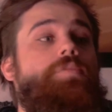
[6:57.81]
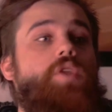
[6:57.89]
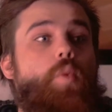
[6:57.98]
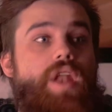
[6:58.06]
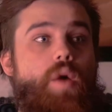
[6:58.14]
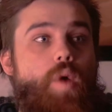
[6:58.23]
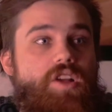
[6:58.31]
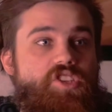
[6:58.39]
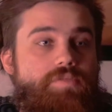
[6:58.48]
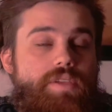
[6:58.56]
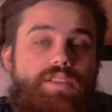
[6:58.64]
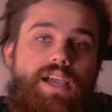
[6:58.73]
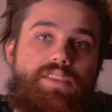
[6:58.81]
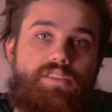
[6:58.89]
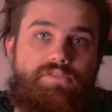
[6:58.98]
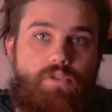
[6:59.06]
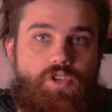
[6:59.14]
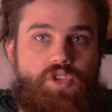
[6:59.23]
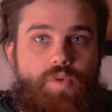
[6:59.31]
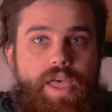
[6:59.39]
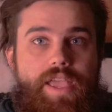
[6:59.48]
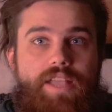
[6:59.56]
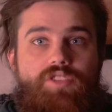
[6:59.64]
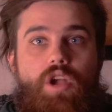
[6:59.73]
When I watch something like The Force
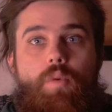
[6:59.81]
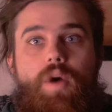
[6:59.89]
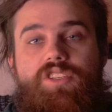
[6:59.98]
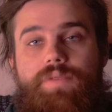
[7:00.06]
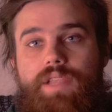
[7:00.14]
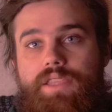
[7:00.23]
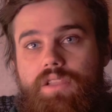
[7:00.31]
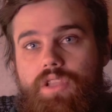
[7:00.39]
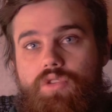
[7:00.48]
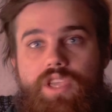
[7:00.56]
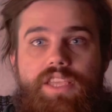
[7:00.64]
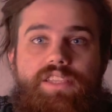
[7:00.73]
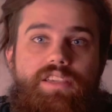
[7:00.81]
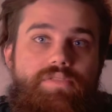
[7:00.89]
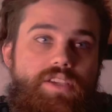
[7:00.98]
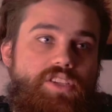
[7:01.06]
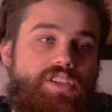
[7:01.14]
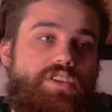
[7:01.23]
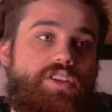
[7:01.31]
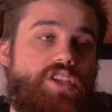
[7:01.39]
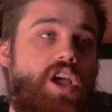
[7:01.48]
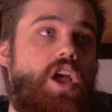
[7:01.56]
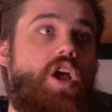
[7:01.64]
Awakens, or I something like the Loki TV series,